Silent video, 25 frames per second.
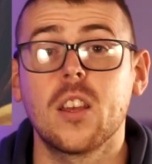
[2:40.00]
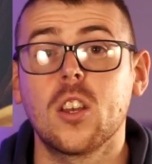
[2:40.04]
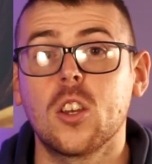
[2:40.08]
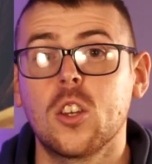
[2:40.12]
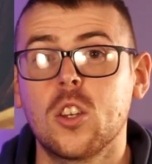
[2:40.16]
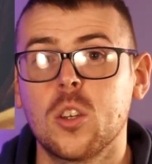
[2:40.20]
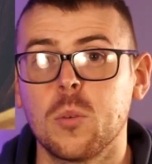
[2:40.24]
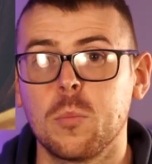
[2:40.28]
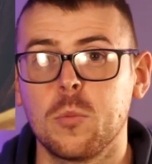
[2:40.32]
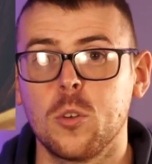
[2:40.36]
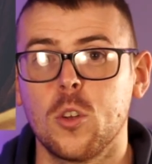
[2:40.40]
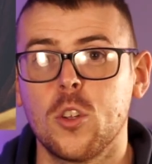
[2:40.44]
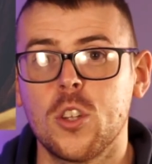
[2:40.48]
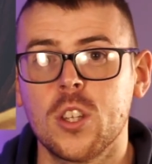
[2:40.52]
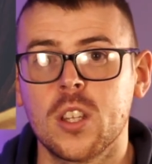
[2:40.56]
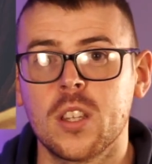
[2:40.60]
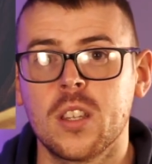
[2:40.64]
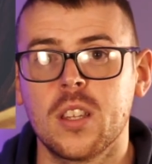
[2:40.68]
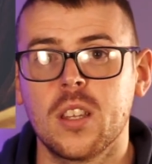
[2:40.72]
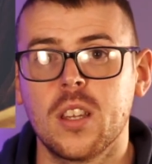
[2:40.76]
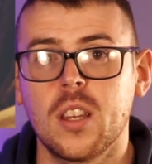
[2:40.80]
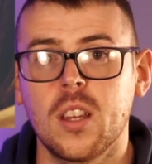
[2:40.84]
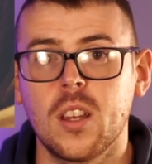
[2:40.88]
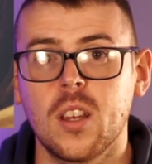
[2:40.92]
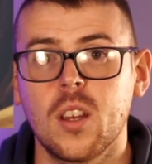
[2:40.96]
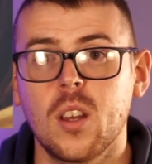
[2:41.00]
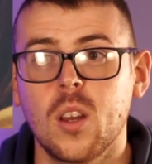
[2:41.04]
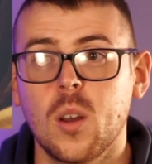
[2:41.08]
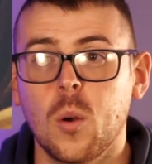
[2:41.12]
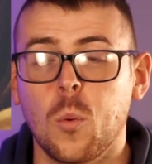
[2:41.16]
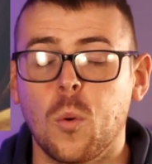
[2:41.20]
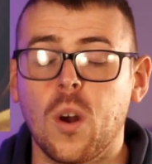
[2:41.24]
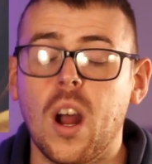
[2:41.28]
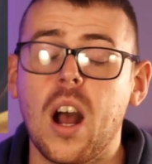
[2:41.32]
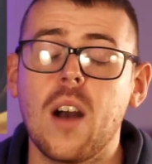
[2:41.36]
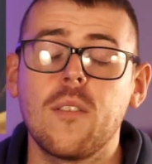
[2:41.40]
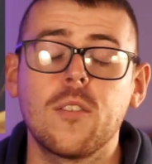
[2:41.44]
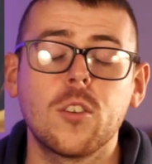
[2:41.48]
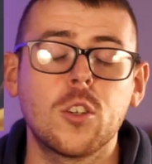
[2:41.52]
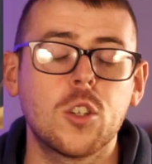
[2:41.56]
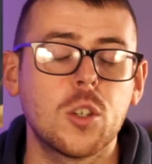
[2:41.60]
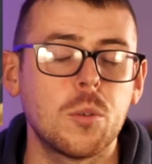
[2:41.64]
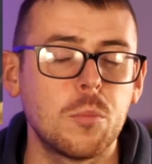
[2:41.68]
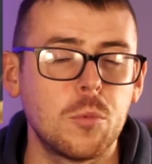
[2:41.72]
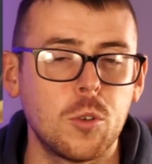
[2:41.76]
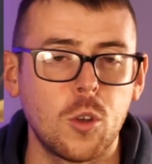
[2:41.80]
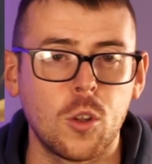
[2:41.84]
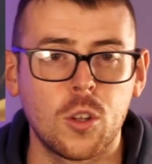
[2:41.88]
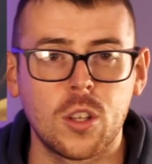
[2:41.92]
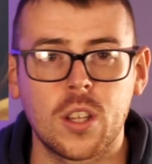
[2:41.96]
Communion, we're having
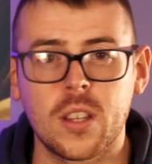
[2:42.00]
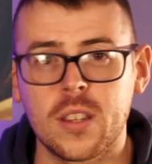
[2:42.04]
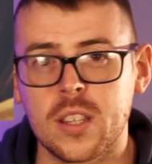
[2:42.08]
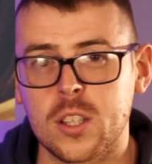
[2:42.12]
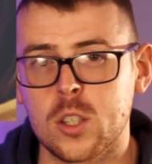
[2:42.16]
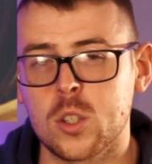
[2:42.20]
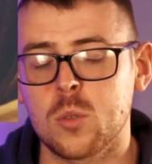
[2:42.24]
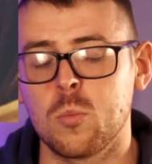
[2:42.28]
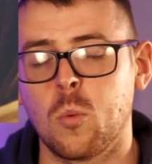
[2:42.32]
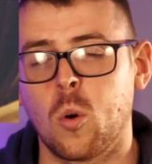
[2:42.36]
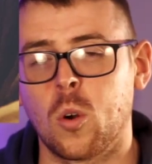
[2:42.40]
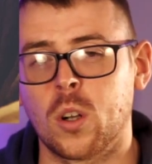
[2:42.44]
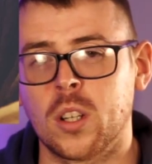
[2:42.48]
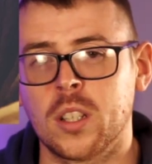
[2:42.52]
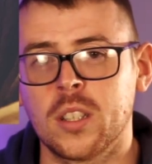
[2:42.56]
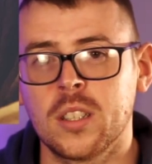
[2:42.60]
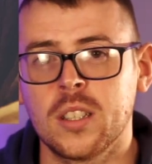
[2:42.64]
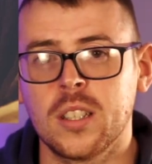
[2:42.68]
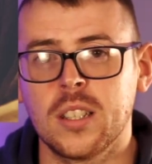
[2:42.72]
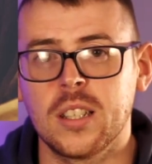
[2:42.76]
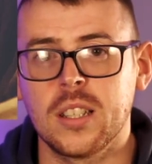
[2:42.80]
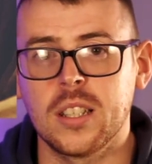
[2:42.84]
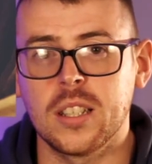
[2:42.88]
communion this morning.